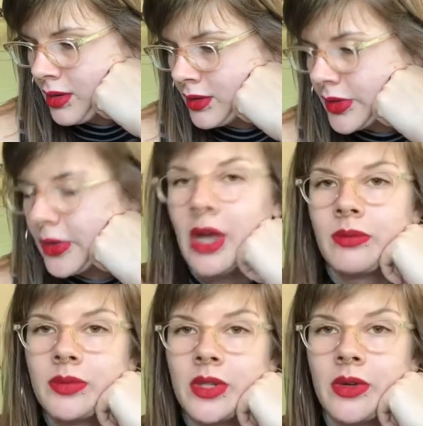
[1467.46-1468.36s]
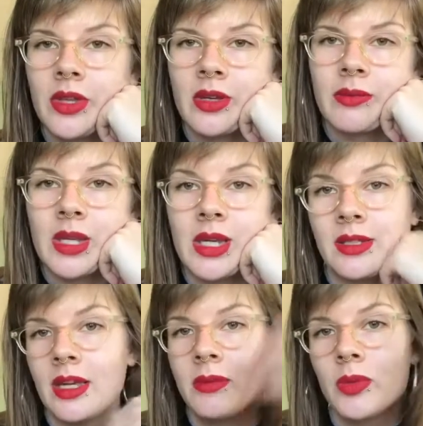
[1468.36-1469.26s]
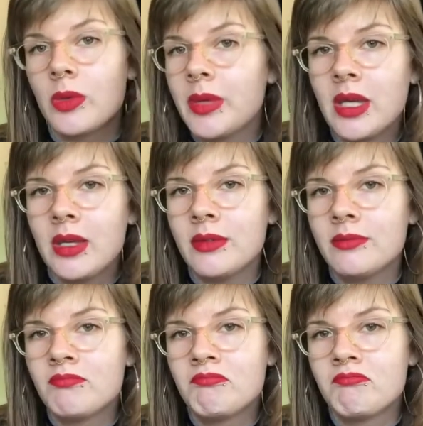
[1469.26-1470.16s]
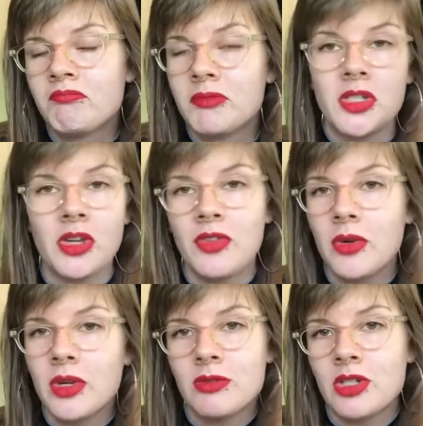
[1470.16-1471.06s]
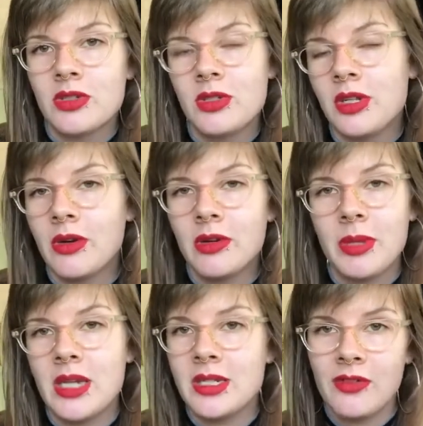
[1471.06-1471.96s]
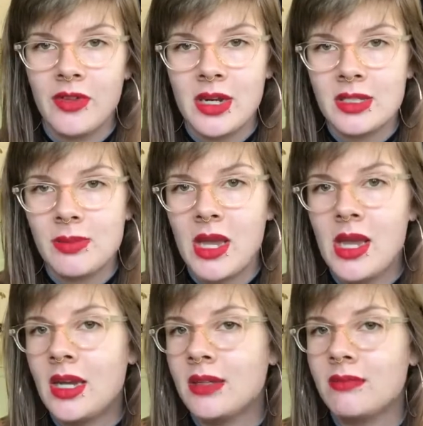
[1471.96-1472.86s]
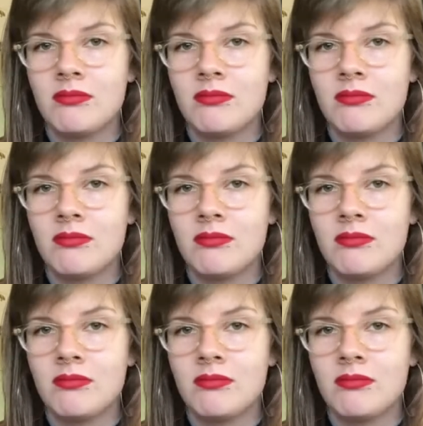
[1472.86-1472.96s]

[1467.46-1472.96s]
yeah, so the exams will be stuff you can just, it'll be identify and explain, and